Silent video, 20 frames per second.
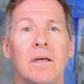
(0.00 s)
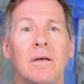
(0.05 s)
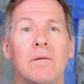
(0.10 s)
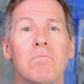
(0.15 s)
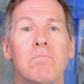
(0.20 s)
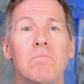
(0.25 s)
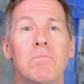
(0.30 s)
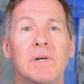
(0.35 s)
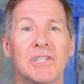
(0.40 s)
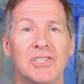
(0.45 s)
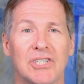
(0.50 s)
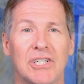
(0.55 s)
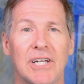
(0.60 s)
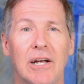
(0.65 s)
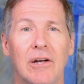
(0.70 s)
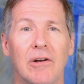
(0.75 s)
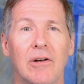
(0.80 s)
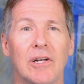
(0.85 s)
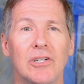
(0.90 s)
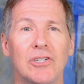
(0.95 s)

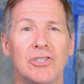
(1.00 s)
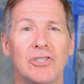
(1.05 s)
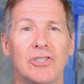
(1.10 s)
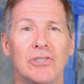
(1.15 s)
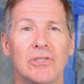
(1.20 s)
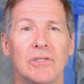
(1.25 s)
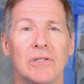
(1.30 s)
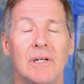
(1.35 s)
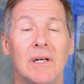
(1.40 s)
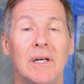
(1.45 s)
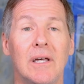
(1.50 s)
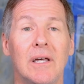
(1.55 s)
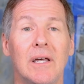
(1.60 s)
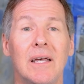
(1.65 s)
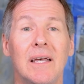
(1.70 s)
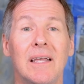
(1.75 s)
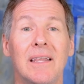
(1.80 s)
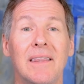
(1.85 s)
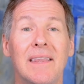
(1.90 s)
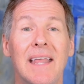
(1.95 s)
Miscarriage.
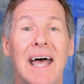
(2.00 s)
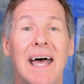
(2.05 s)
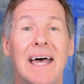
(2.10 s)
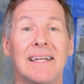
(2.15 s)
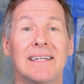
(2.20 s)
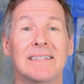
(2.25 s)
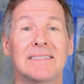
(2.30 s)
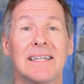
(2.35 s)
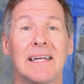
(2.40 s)
That is